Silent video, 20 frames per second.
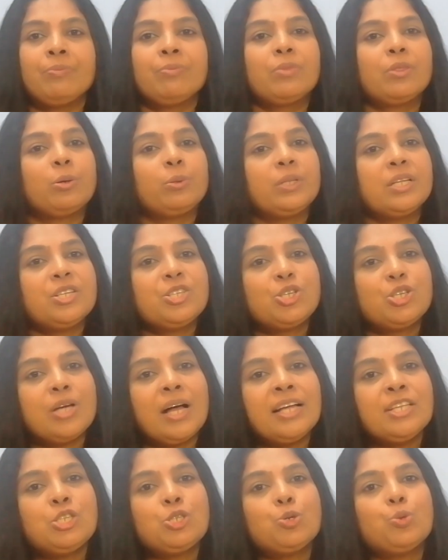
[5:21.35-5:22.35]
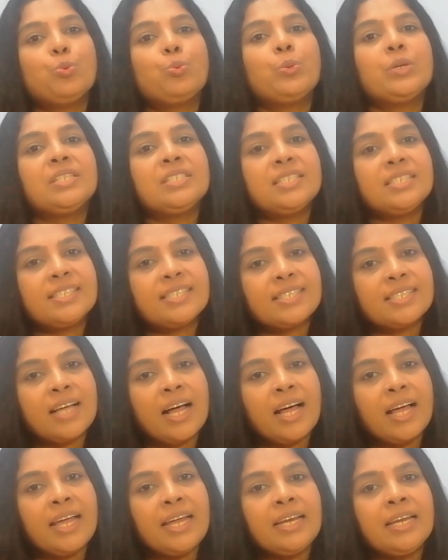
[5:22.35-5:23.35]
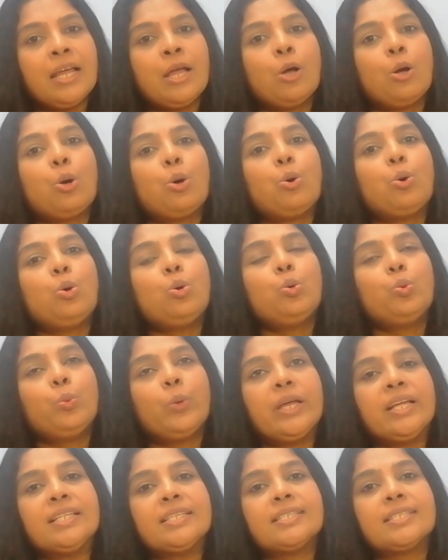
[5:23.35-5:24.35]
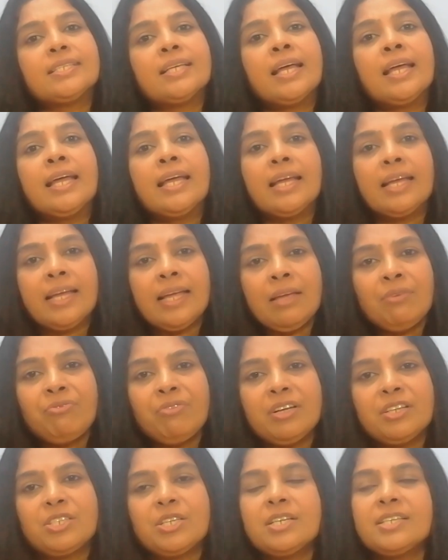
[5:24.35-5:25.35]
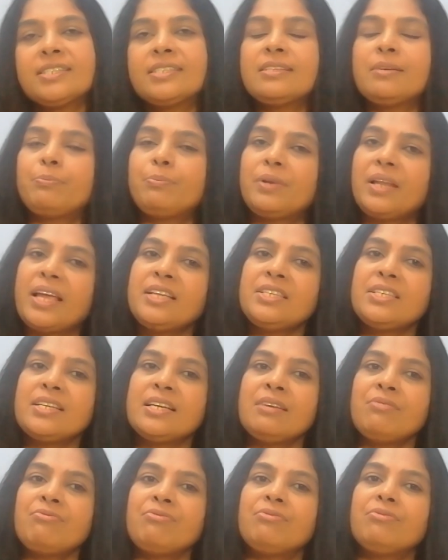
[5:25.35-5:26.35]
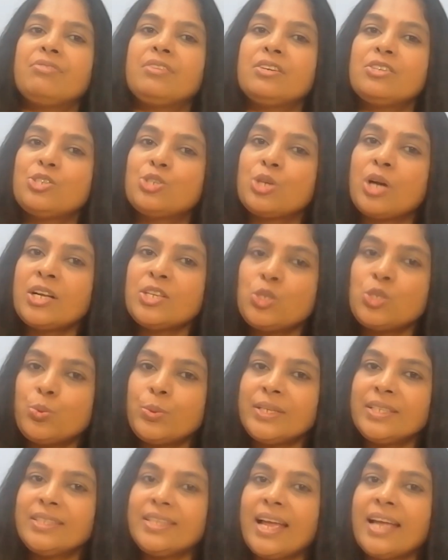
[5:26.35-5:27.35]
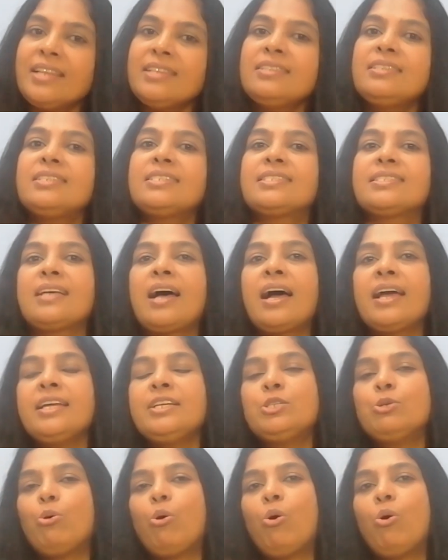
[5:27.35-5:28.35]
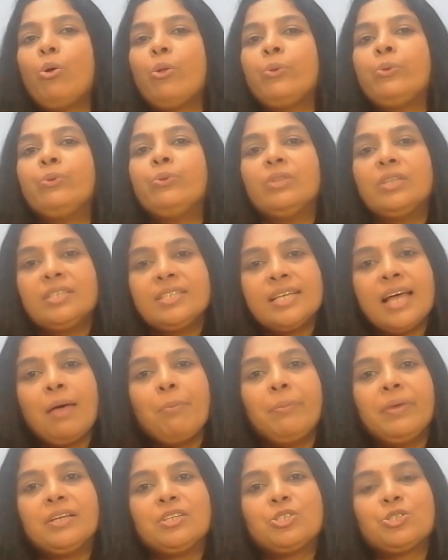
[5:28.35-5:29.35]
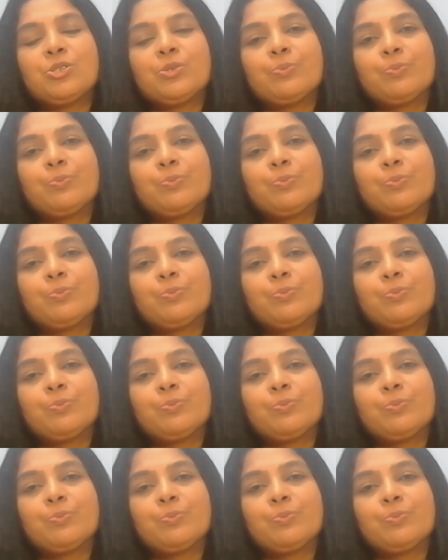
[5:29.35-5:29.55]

Now, the judge will decide who wins. If it is the plaintiff, the judge will then decide on the damage.